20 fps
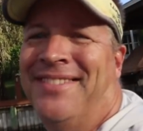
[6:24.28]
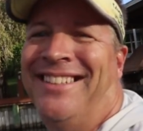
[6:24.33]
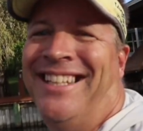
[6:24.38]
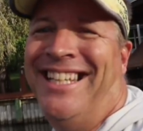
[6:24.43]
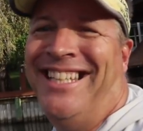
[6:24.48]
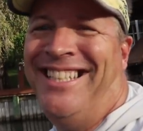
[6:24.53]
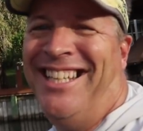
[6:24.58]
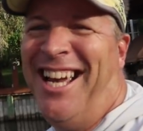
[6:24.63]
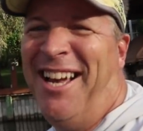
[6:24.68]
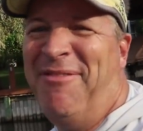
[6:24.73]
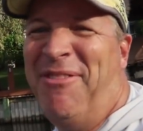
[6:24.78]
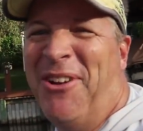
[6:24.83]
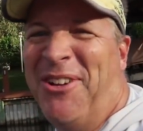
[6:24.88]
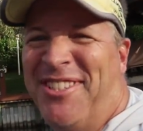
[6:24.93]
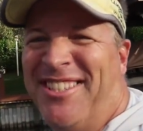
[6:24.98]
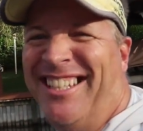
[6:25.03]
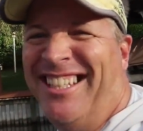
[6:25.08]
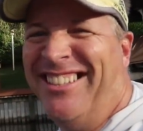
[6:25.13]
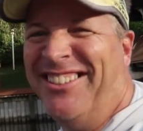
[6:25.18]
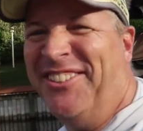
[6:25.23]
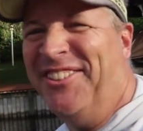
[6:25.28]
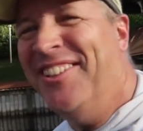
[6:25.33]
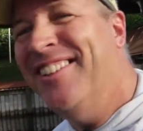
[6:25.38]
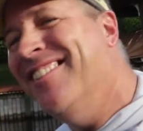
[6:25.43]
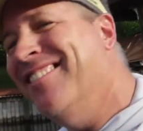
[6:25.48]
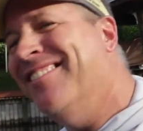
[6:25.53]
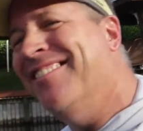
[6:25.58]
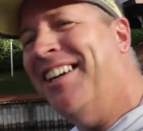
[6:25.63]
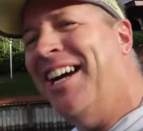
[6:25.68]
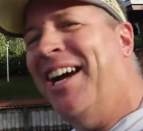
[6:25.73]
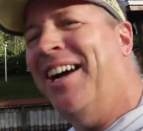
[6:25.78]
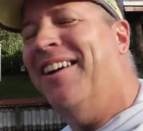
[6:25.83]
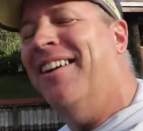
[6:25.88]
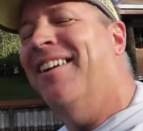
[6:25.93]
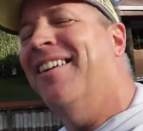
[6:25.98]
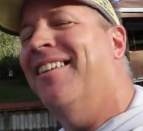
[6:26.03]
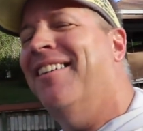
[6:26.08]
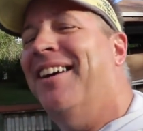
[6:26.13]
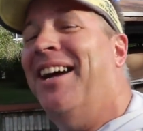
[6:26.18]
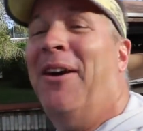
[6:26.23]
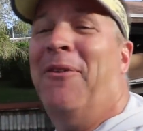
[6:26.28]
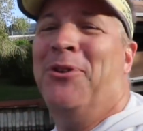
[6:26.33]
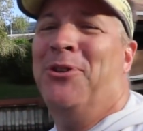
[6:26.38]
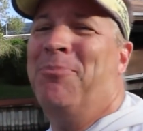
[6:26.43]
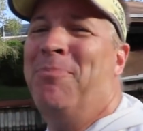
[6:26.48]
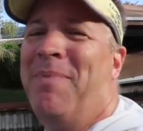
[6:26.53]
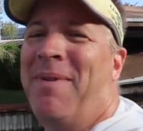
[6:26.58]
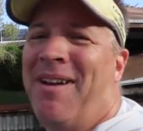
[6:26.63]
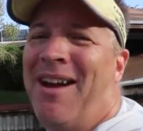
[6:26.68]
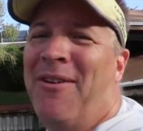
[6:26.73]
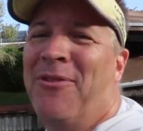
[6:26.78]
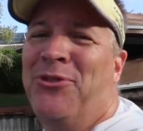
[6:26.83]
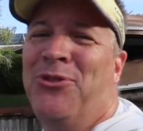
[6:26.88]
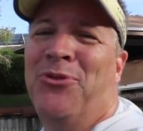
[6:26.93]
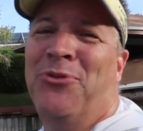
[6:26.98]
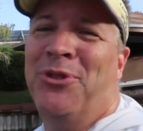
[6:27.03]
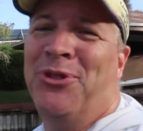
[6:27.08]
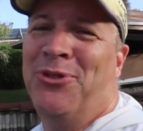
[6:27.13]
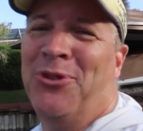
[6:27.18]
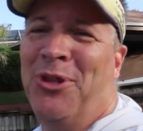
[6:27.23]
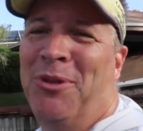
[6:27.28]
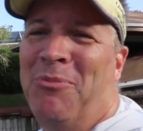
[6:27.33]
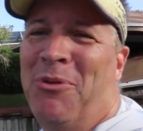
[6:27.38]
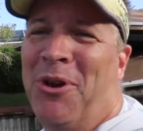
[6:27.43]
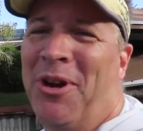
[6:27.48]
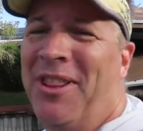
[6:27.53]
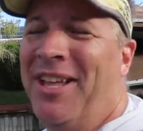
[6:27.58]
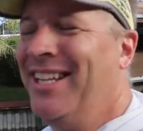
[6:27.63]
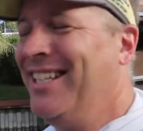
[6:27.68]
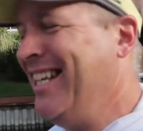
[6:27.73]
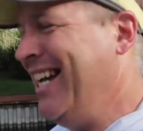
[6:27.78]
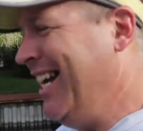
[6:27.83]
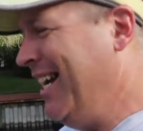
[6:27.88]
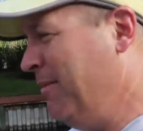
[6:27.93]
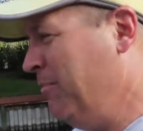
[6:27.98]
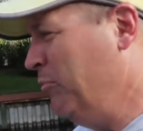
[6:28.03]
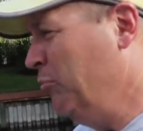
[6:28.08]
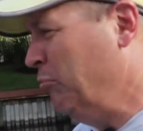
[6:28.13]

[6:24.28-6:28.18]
Nice job, Sizzle. I was, I was doing a trolling motor that time.